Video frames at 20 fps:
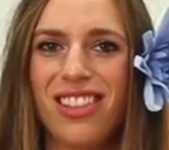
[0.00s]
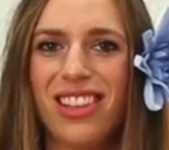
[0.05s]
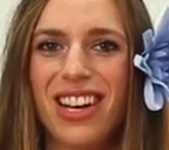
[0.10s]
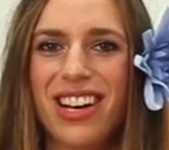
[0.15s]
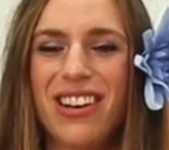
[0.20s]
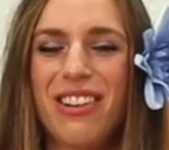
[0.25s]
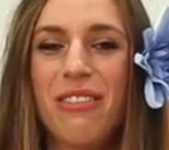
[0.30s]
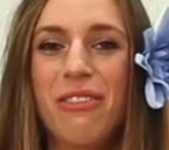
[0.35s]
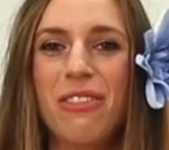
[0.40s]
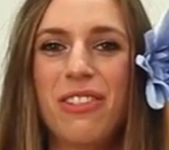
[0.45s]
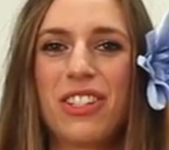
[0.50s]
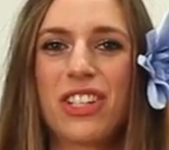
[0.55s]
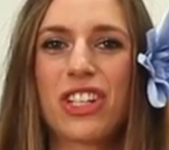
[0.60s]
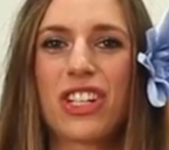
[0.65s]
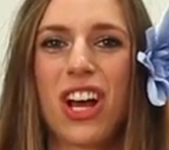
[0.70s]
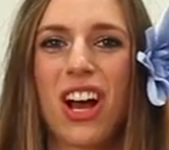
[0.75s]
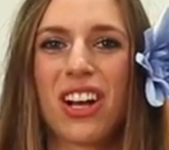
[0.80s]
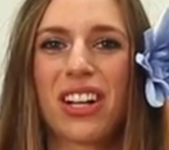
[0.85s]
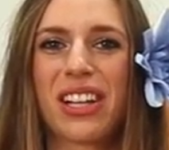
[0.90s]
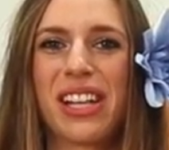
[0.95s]
love
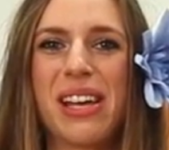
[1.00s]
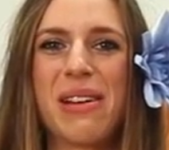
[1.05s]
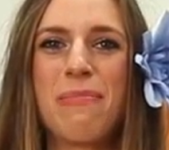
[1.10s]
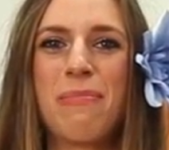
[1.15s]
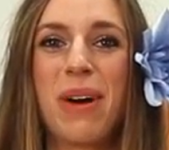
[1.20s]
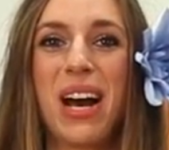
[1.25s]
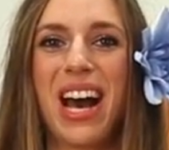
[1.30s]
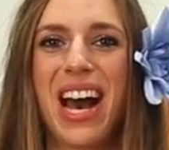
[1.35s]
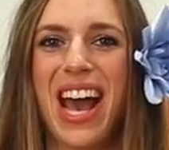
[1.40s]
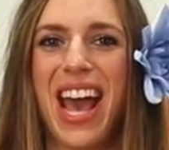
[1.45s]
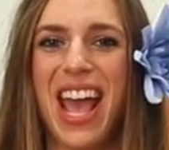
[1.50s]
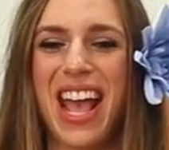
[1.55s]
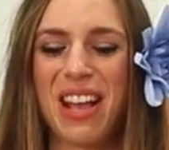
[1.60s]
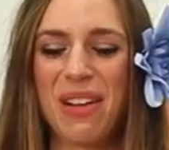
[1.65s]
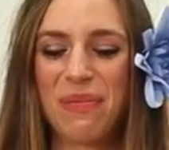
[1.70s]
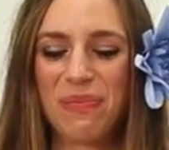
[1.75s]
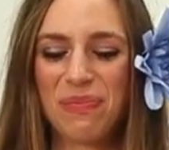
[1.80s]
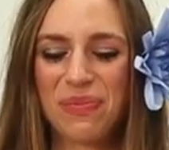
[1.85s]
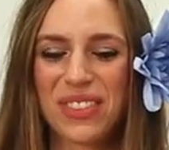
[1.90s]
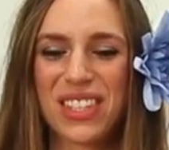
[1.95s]
chocolate pie.
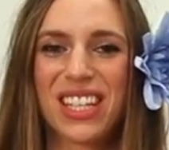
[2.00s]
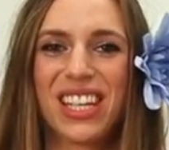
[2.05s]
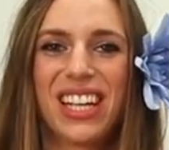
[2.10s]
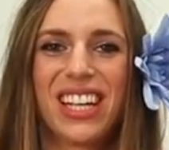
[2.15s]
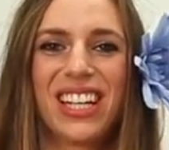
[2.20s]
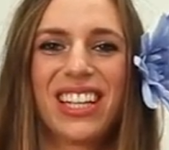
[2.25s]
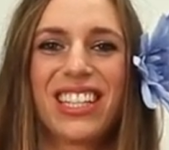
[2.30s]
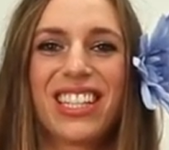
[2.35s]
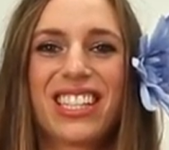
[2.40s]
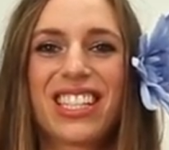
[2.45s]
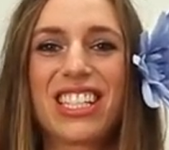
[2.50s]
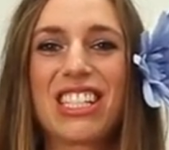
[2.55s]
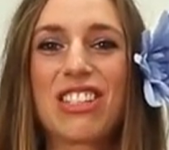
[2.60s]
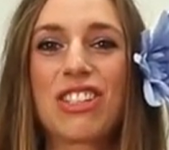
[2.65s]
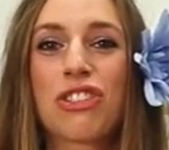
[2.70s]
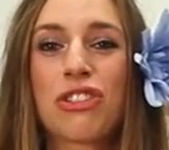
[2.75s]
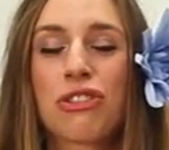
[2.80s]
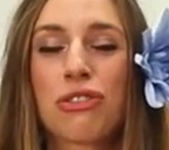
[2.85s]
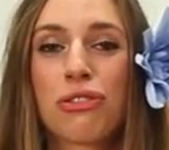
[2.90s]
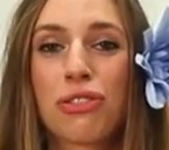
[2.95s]
This is
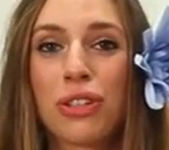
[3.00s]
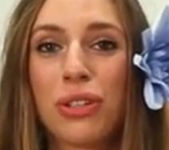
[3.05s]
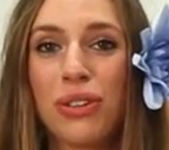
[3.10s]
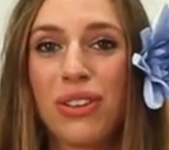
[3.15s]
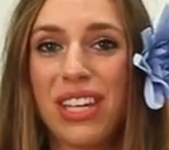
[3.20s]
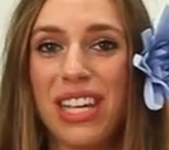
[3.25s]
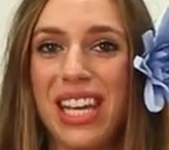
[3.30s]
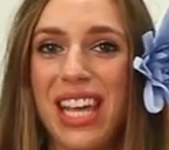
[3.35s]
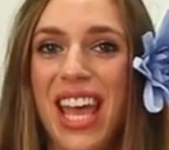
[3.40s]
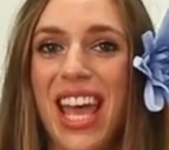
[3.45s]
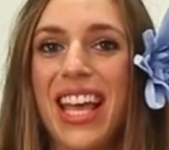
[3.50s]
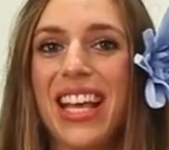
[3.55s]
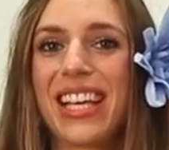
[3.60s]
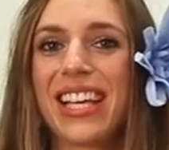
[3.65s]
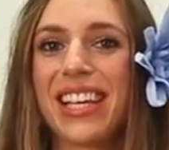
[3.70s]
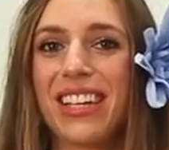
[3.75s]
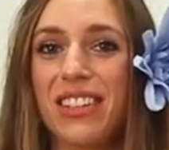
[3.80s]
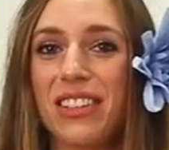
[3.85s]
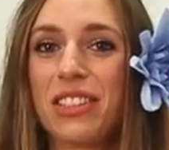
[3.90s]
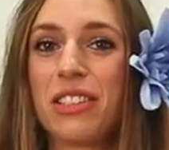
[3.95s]
truly a
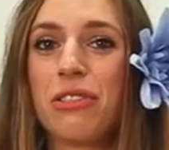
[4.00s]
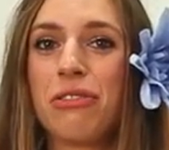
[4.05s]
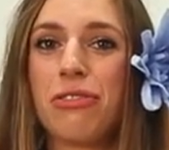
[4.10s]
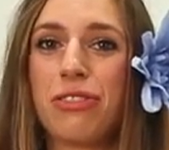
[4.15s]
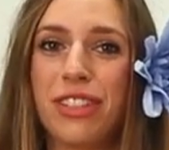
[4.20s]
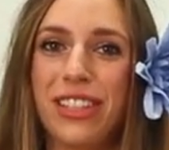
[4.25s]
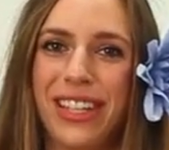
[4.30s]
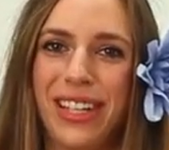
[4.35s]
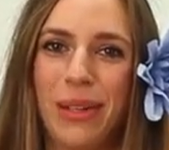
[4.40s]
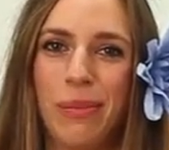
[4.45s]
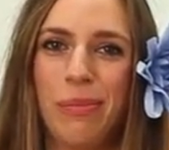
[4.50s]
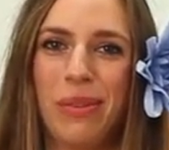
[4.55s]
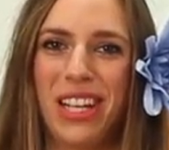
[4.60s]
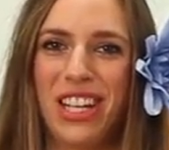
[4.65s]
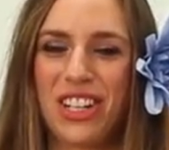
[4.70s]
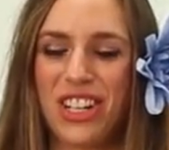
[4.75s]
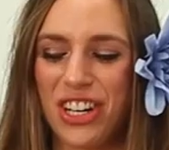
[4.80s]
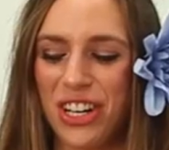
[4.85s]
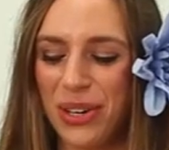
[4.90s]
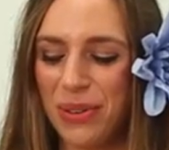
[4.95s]
guilt-free
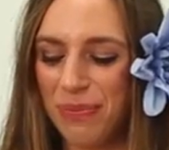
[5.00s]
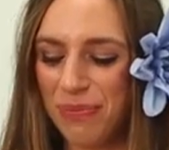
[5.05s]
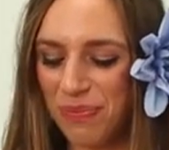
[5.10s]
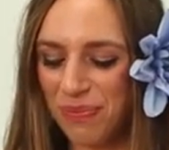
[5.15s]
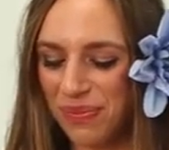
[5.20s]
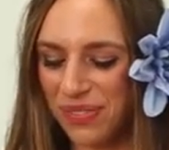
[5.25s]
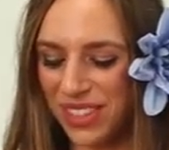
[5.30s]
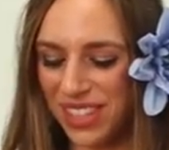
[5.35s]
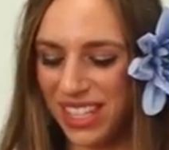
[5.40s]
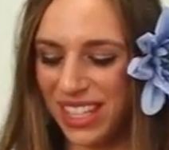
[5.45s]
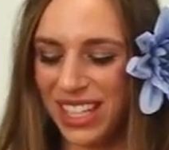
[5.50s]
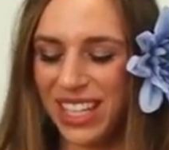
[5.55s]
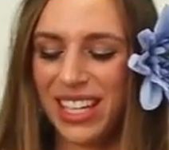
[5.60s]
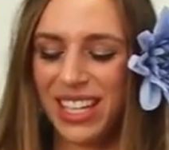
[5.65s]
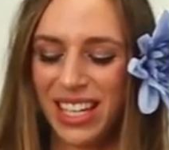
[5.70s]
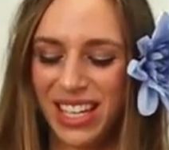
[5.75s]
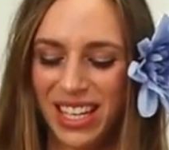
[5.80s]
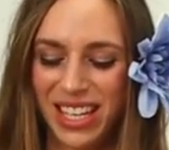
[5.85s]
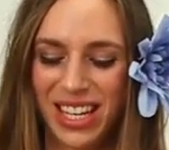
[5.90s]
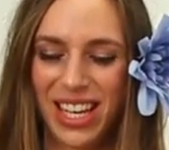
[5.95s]
pleasure,
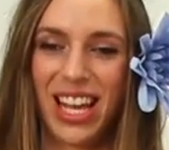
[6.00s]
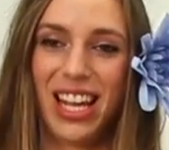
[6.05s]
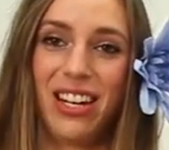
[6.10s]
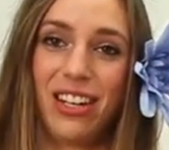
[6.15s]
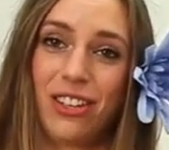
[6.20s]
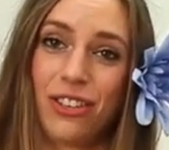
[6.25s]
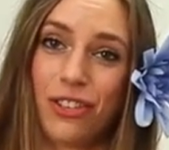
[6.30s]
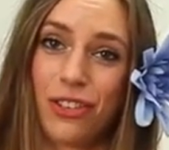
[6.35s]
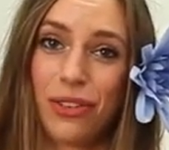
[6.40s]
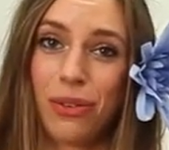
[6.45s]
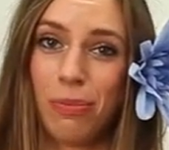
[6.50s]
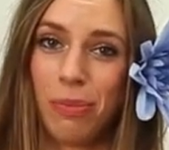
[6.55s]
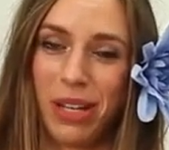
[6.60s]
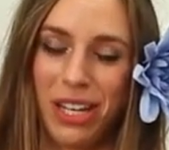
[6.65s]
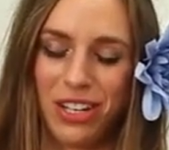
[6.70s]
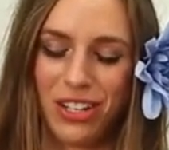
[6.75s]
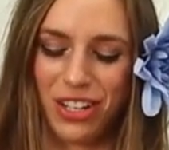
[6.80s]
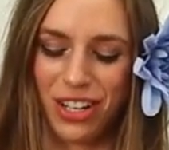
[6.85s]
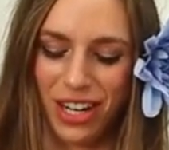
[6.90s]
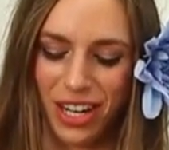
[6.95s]
and true
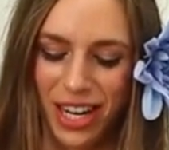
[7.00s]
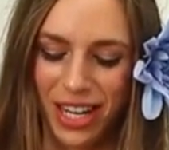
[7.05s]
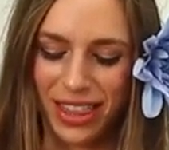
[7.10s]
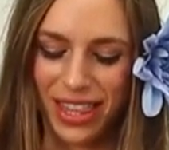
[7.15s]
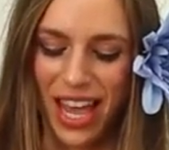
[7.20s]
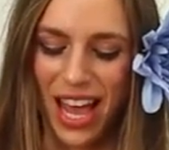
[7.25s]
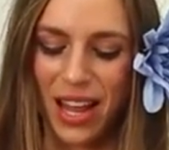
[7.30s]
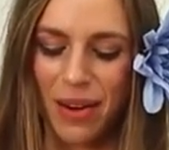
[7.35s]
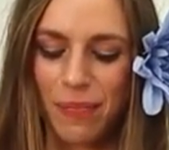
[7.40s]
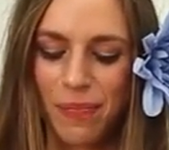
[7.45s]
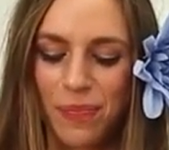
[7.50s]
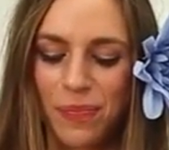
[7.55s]
pleasure at that.